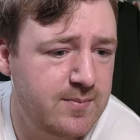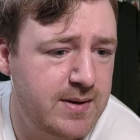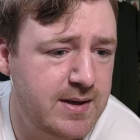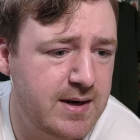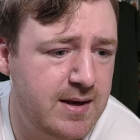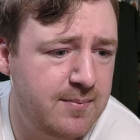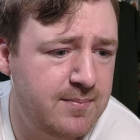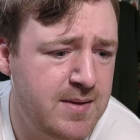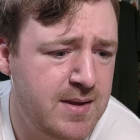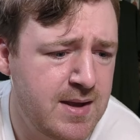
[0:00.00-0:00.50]

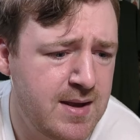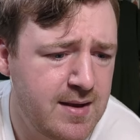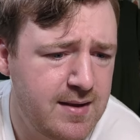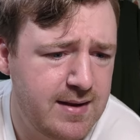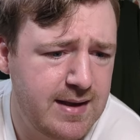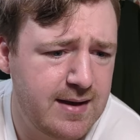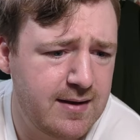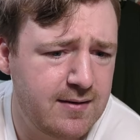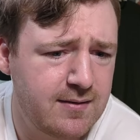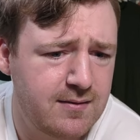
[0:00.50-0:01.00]
But
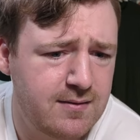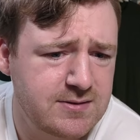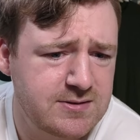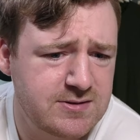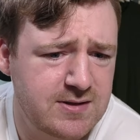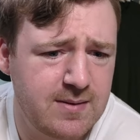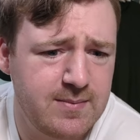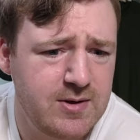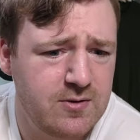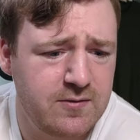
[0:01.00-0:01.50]
yeah,
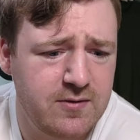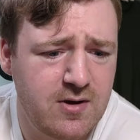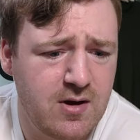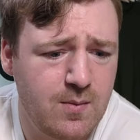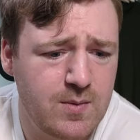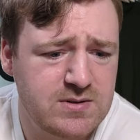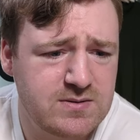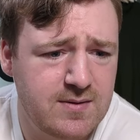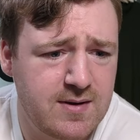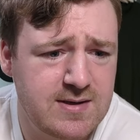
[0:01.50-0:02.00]
so let me know in the
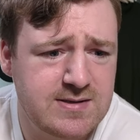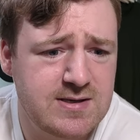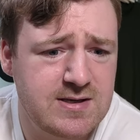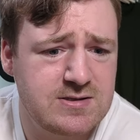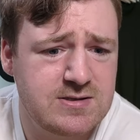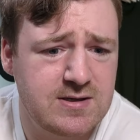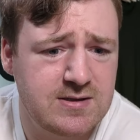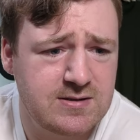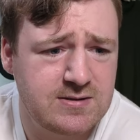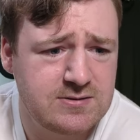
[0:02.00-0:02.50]
comments what guys I
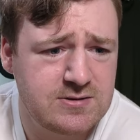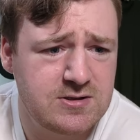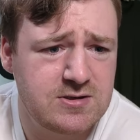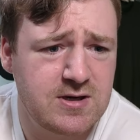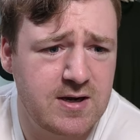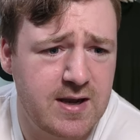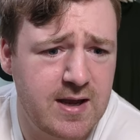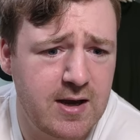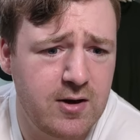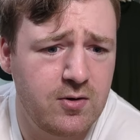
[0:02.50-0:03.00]
should
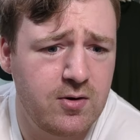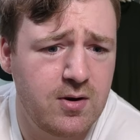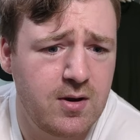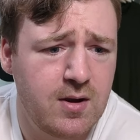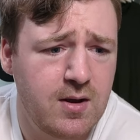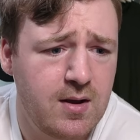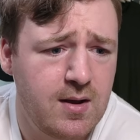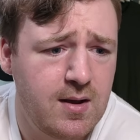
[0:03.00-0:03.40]
check out.